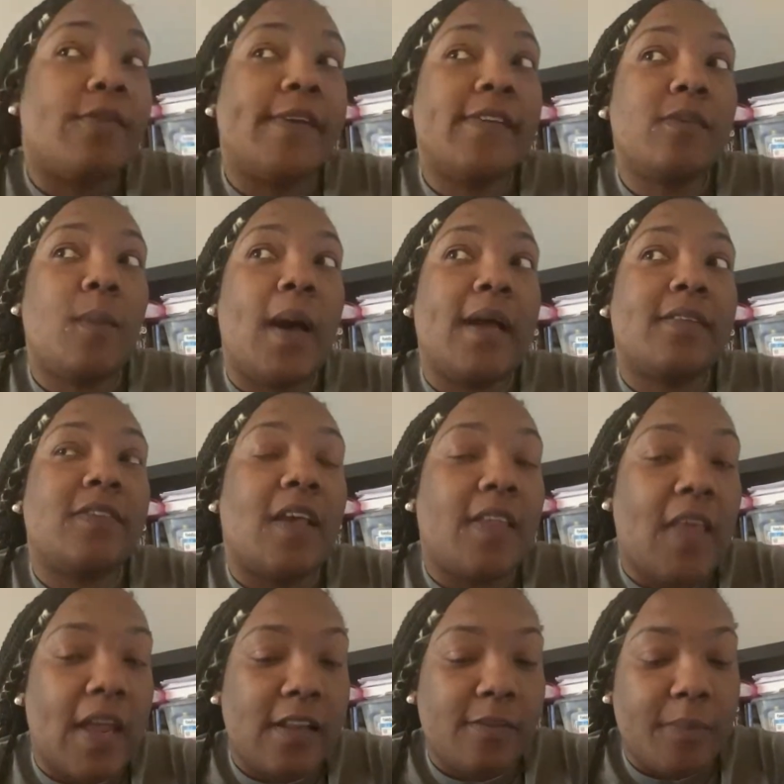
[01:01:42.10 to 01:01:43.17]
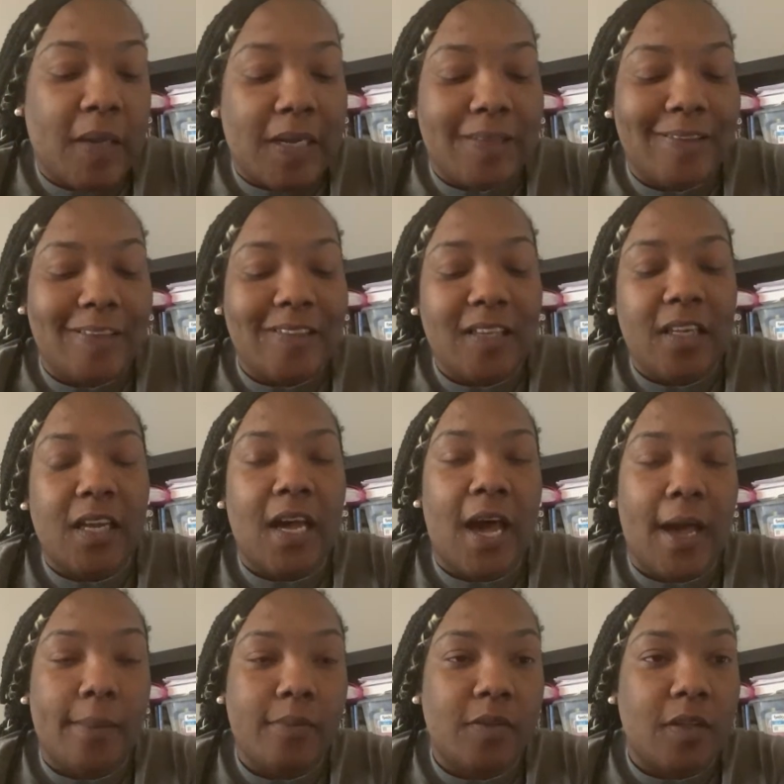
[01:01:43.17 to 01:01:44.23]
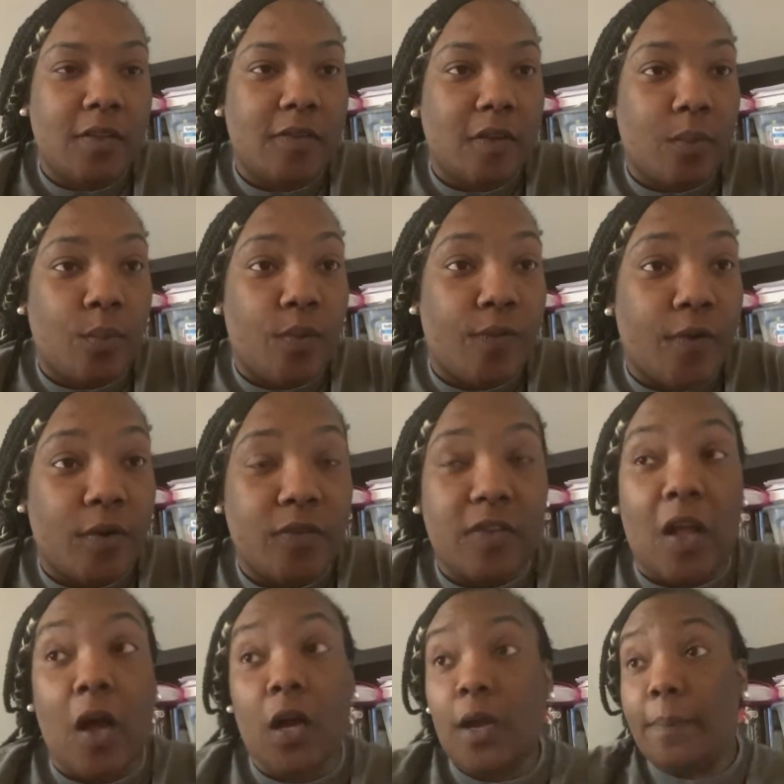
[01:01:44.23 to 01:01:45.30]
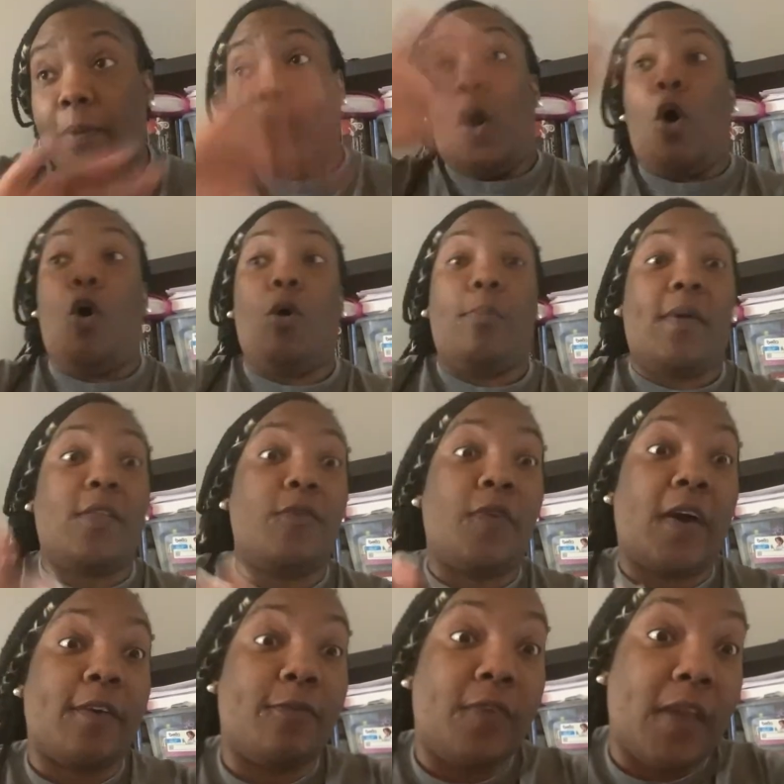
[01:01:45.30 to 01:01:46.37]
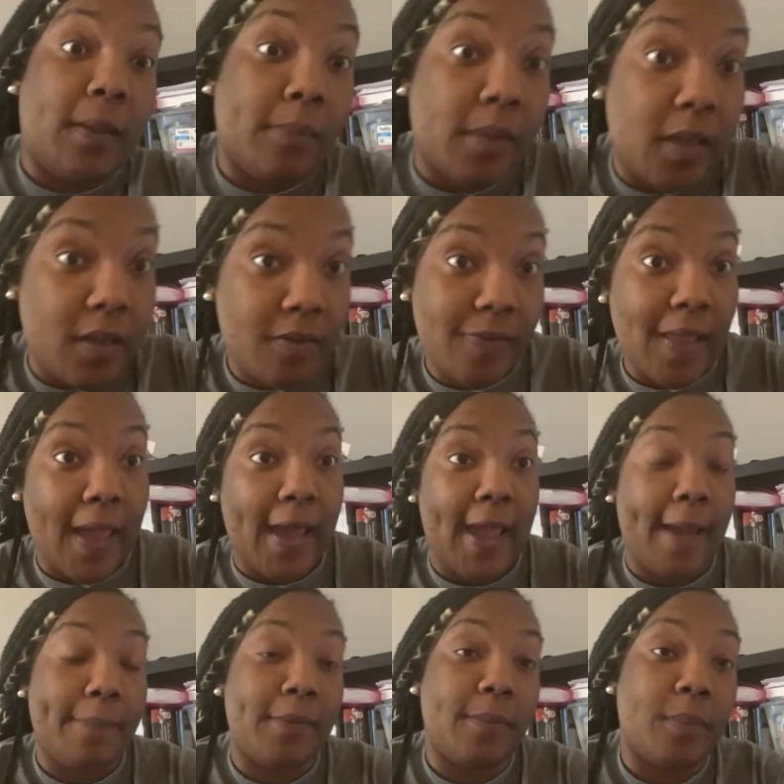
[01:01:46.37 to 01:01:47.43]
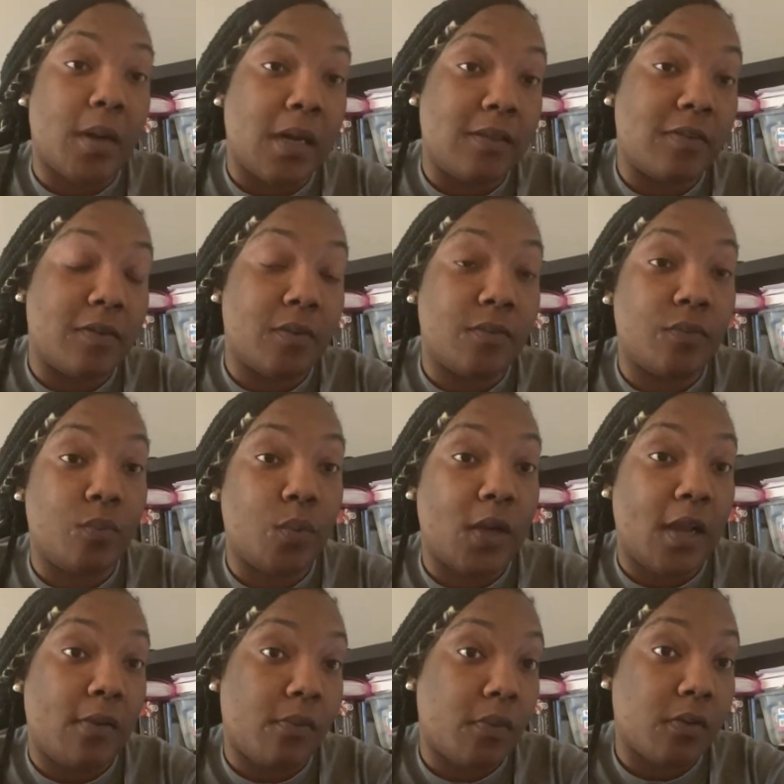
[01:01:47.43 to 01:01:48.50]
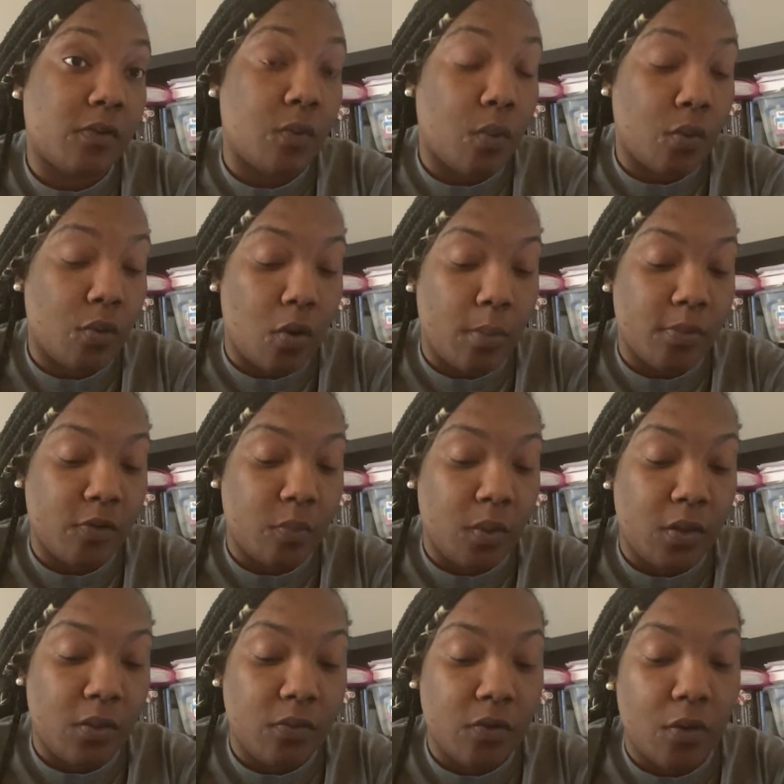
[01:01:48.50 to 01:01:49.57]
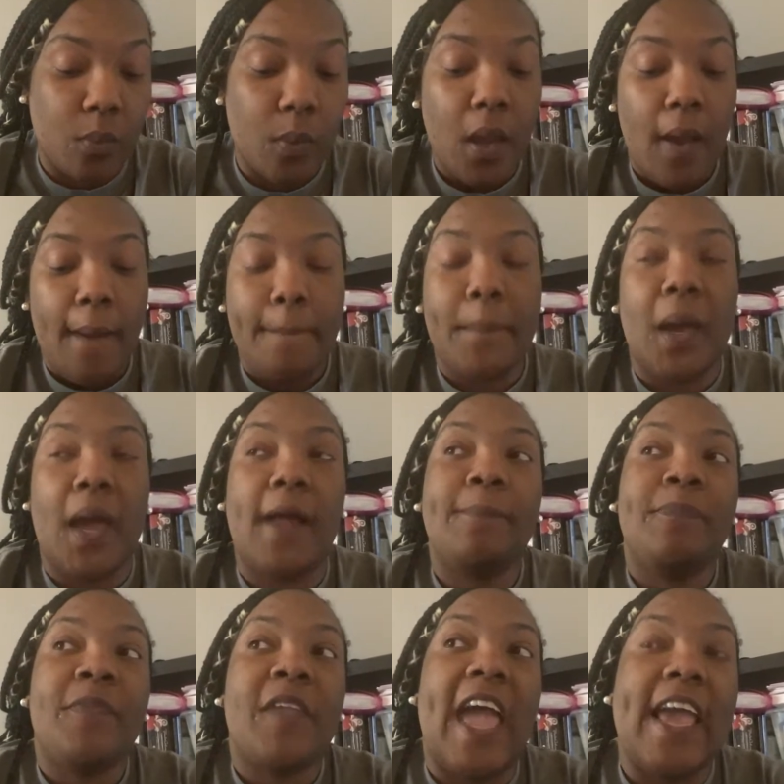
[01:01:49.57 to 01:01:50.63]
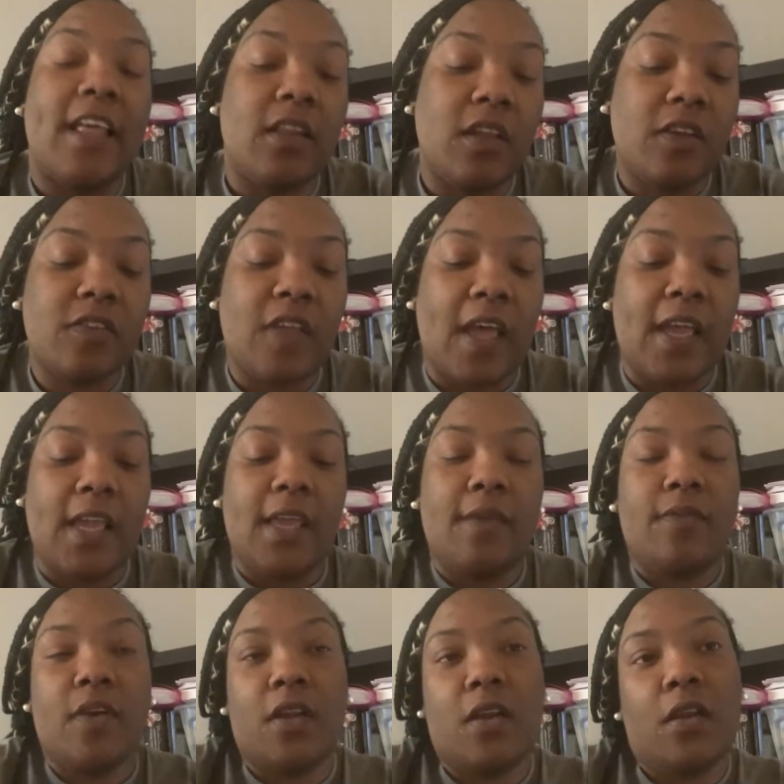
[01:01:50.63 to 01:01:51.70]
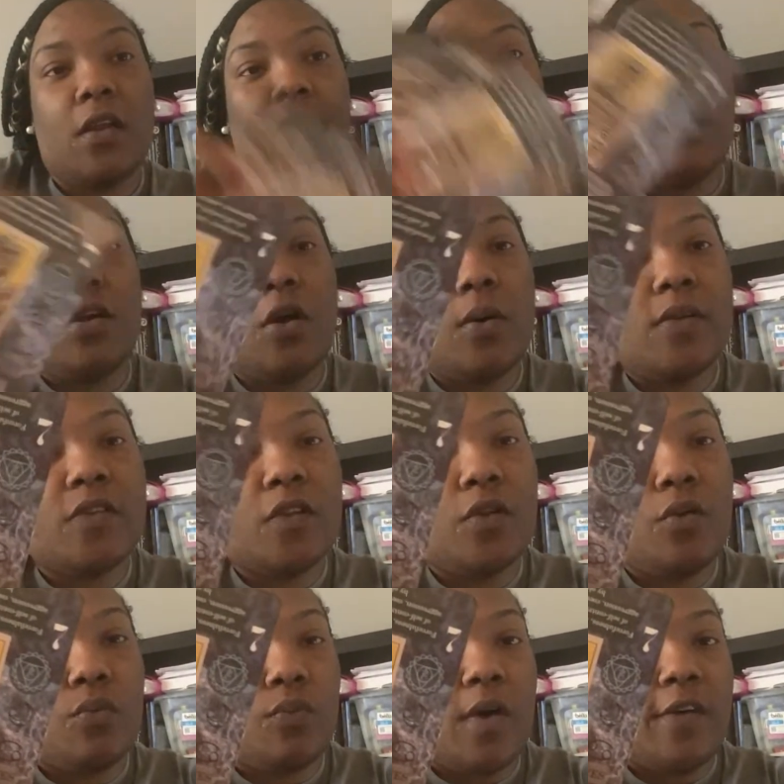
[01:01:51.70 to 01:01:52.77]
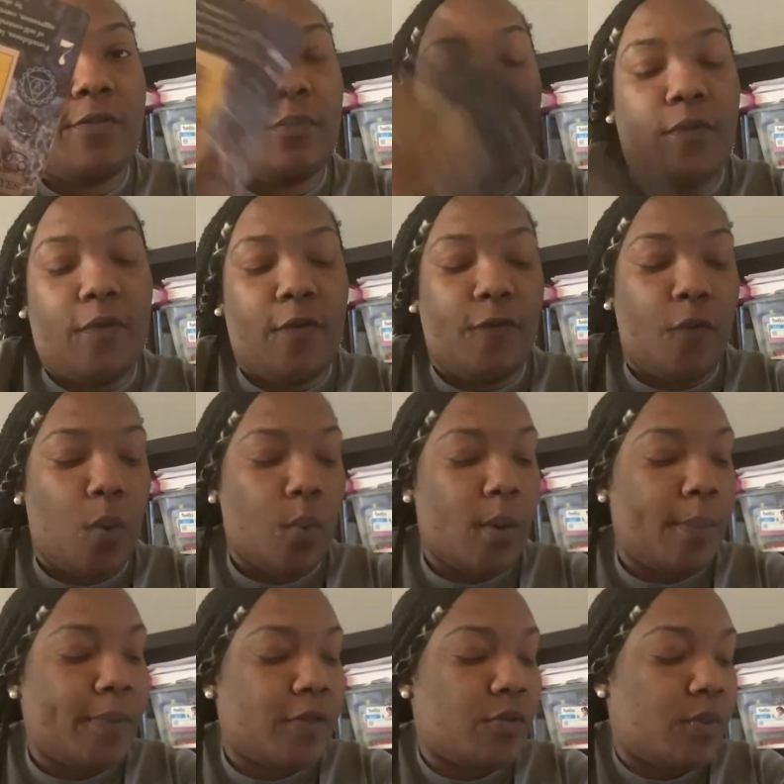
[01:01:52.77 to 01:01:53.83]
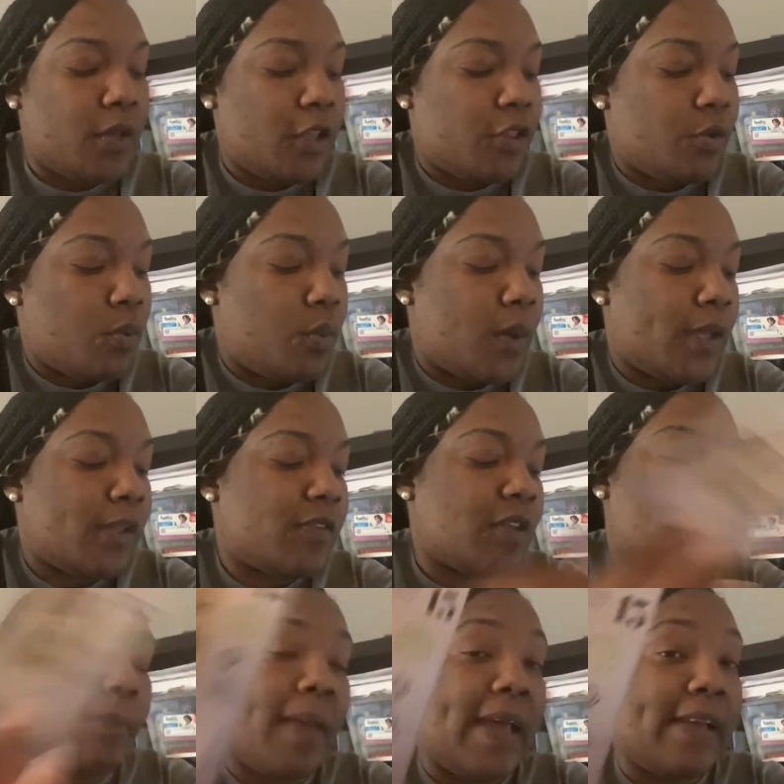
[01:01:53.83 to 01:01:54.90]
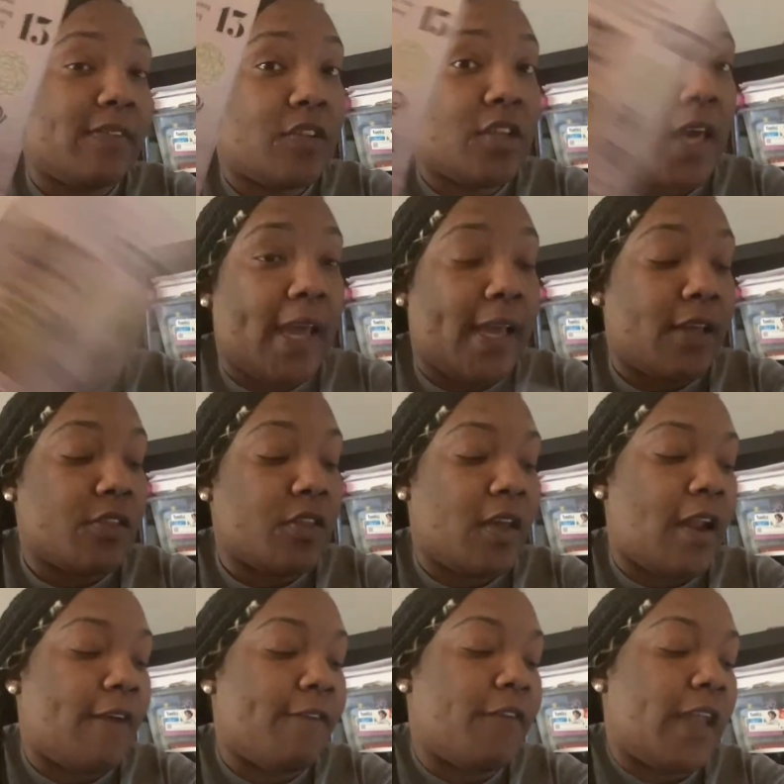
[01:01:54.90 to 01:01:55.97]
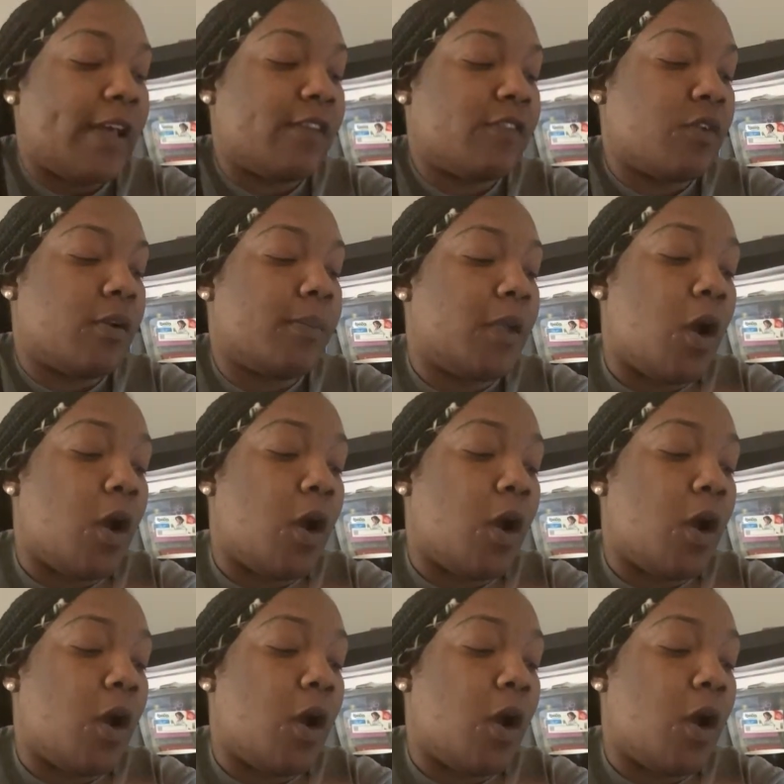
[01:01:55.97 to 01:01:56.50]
the reason why I say that is because the Ten of Cups is in reverse. Now, it could be the whole motherfucking family is not happy because of whatever is going on between you two. But it looks like even, it's a little rough moving forward, but you get through it. Something has to change. And I feel like it's going to be